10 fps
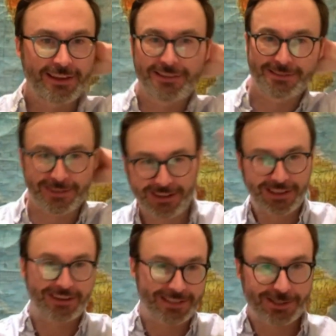not
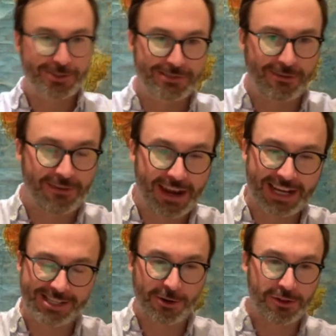like an exclusive event. I
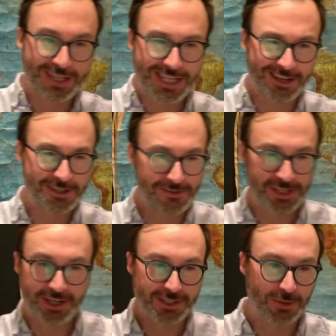just don't know the details of it.
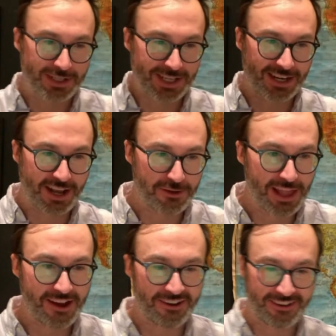So I just want to say it out
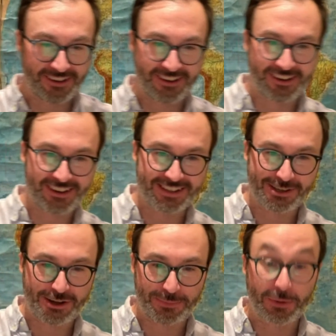loud is
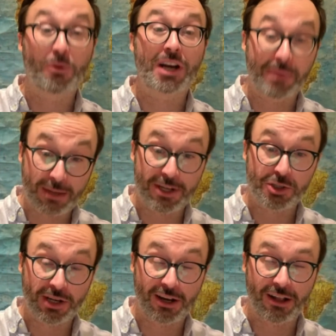all. But we're going to be in
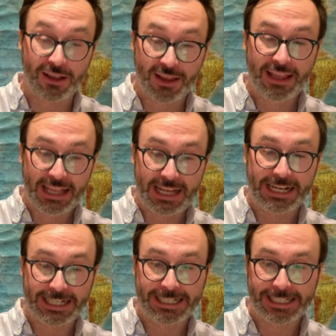Montreal.
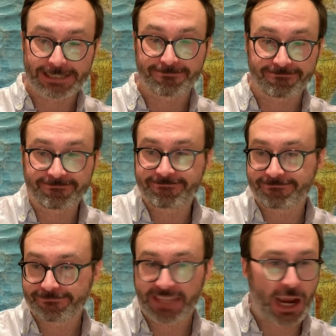
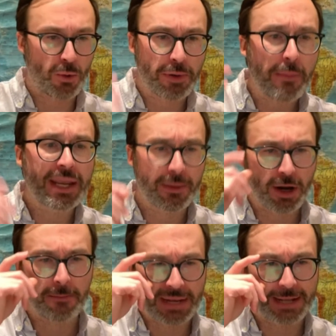Yeah, we'll probably get about
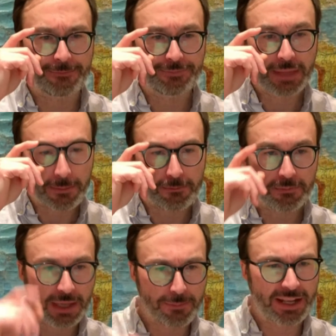a minute
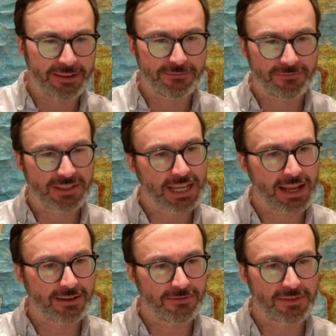and
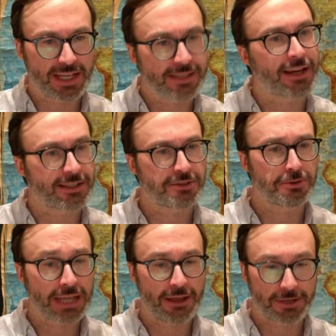10, 15 seconds to
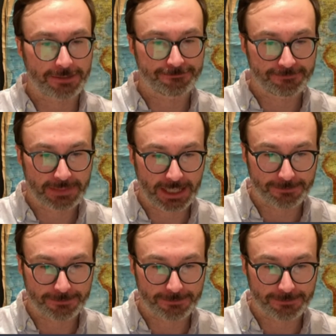totality. Yeah.